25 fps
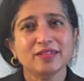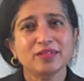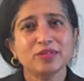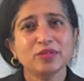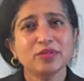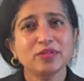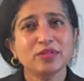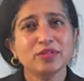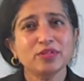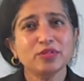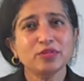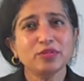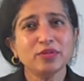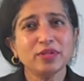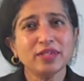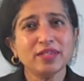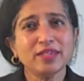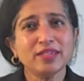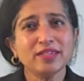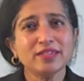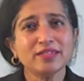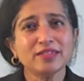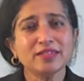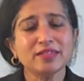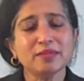to the
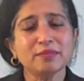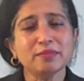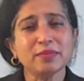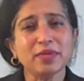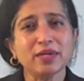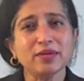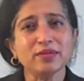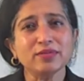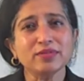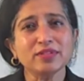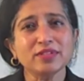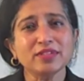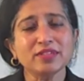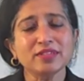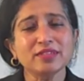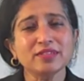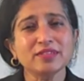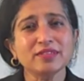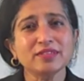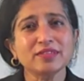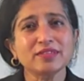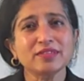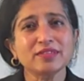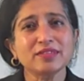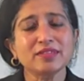trees, the
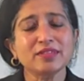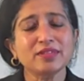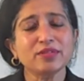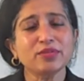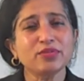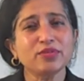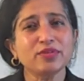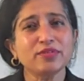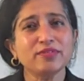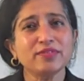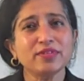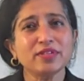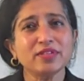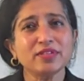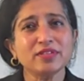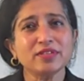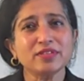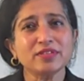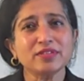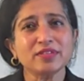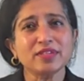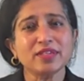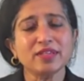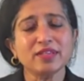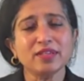mountains, the
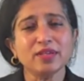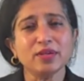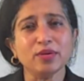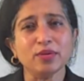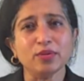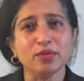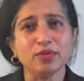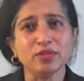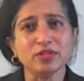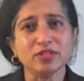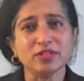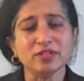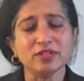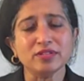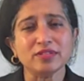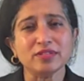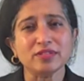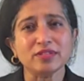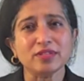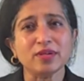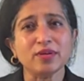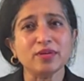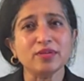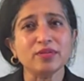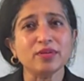rivers, and the
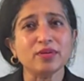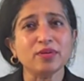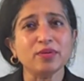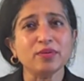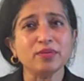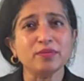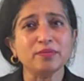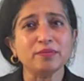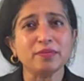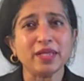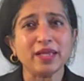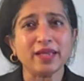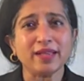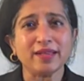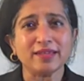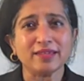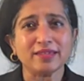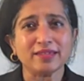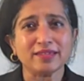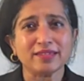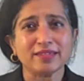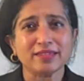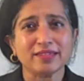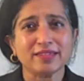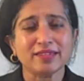oceans on the whole
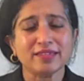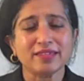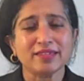planet.